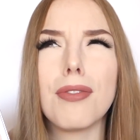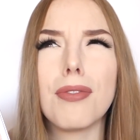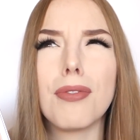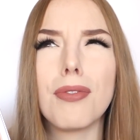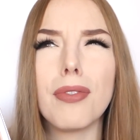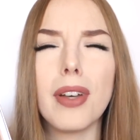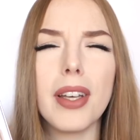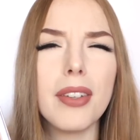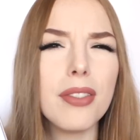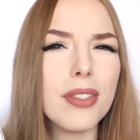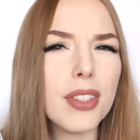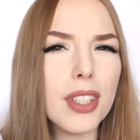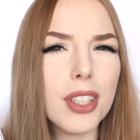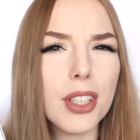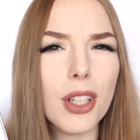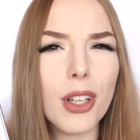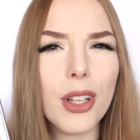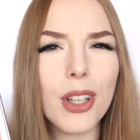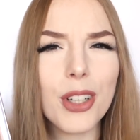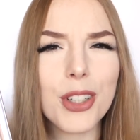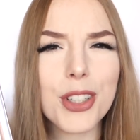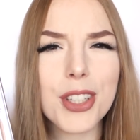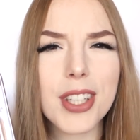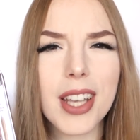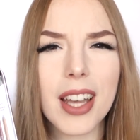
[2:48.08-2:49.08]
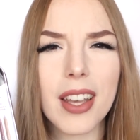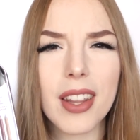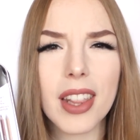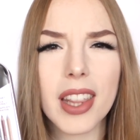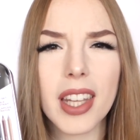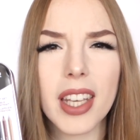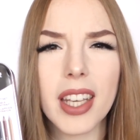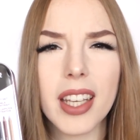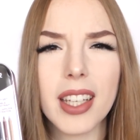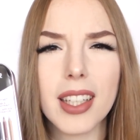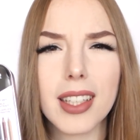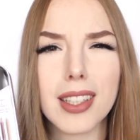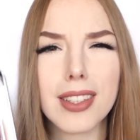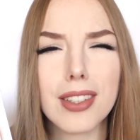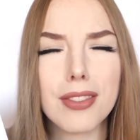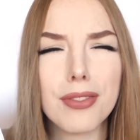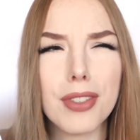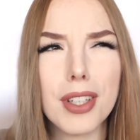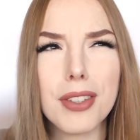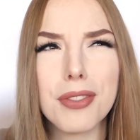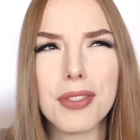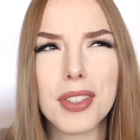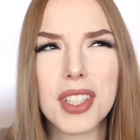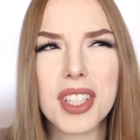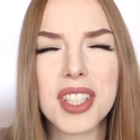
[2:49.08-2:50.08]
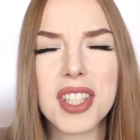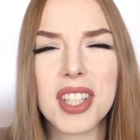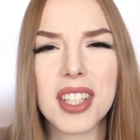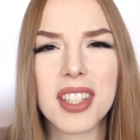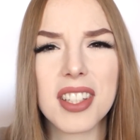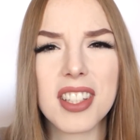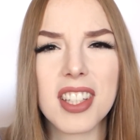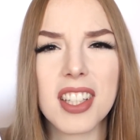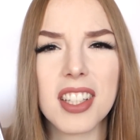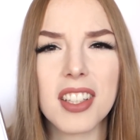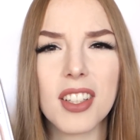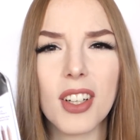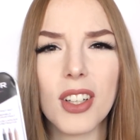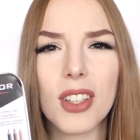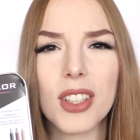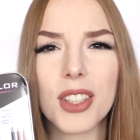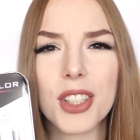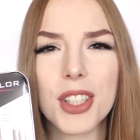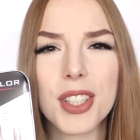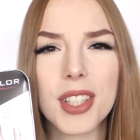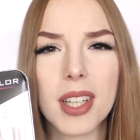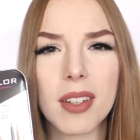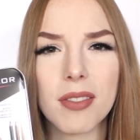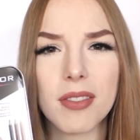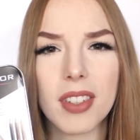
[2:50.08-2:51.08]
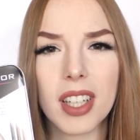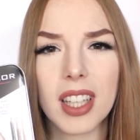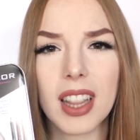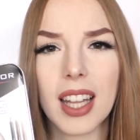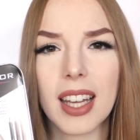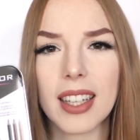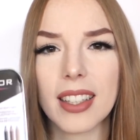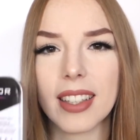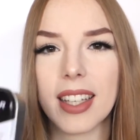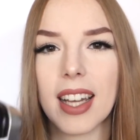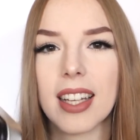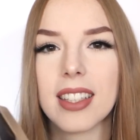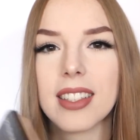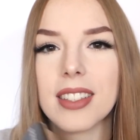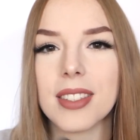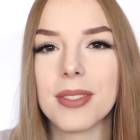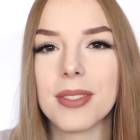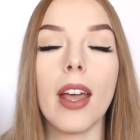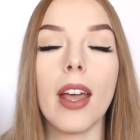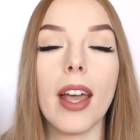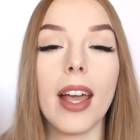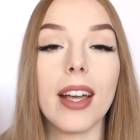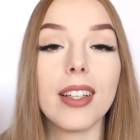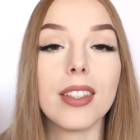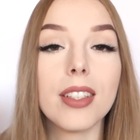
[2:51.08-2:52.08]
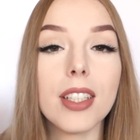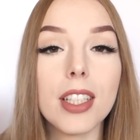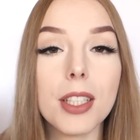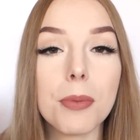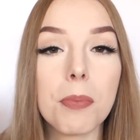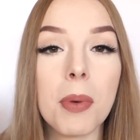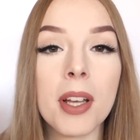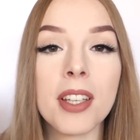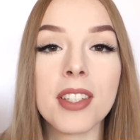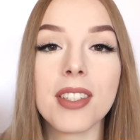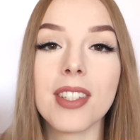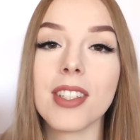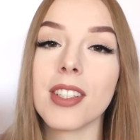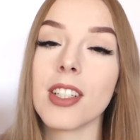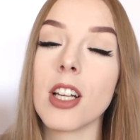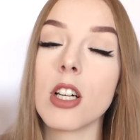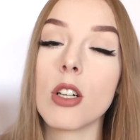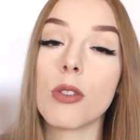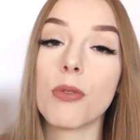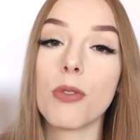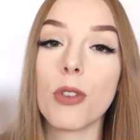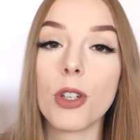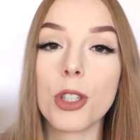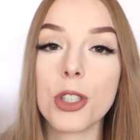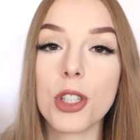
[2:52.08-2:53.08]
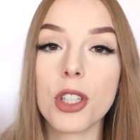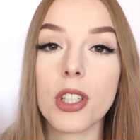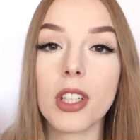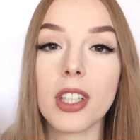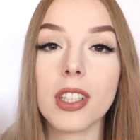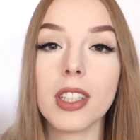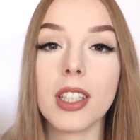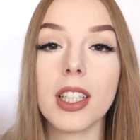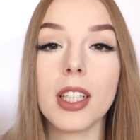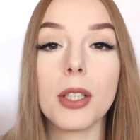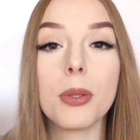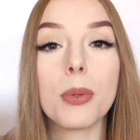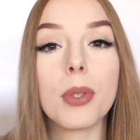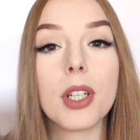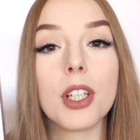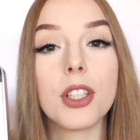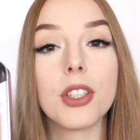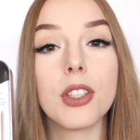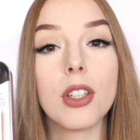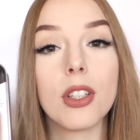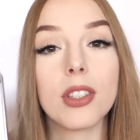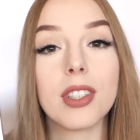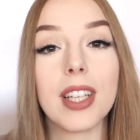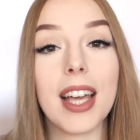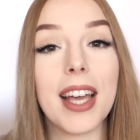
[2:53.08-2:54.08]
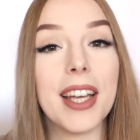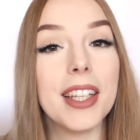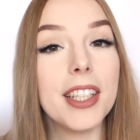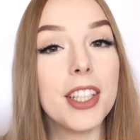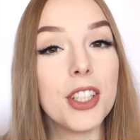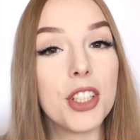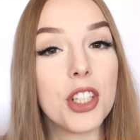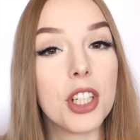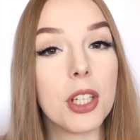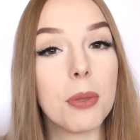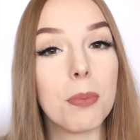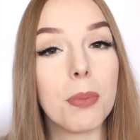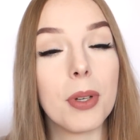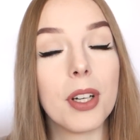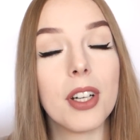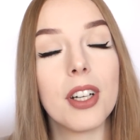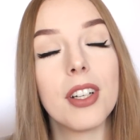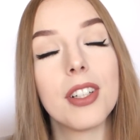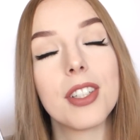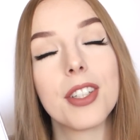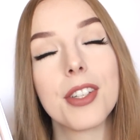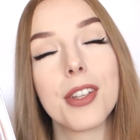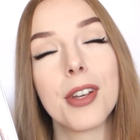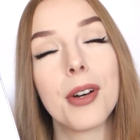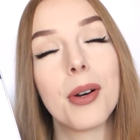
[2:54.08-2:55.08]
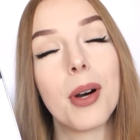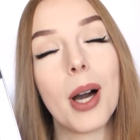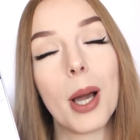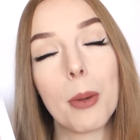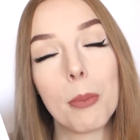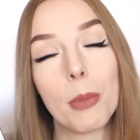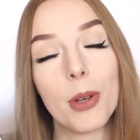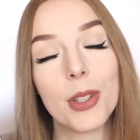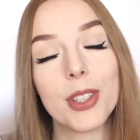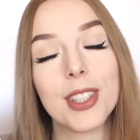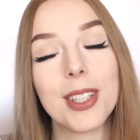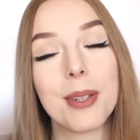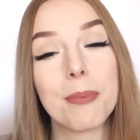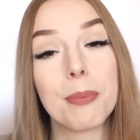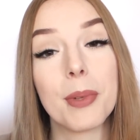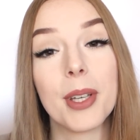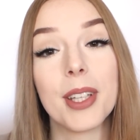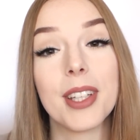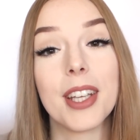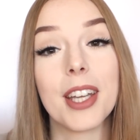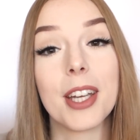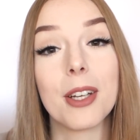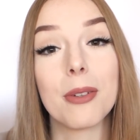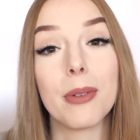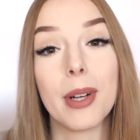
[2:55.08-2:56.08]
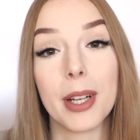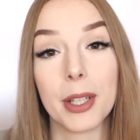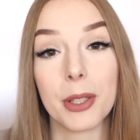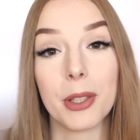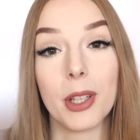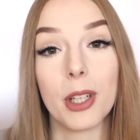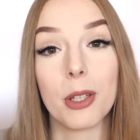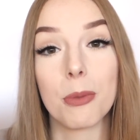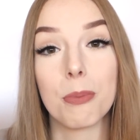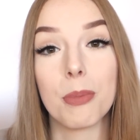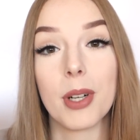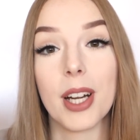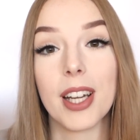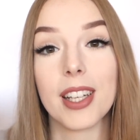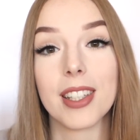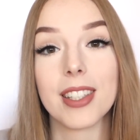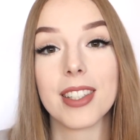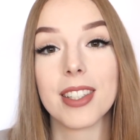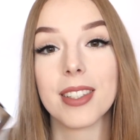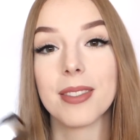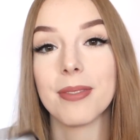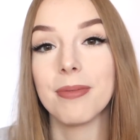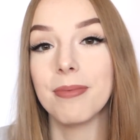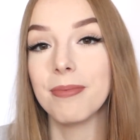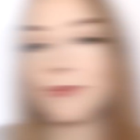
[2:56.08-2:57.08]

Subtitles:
$50, I think, $50–$60, something like that. And these pencils unfortunately were not any cheaper, so I bought them in a regular price.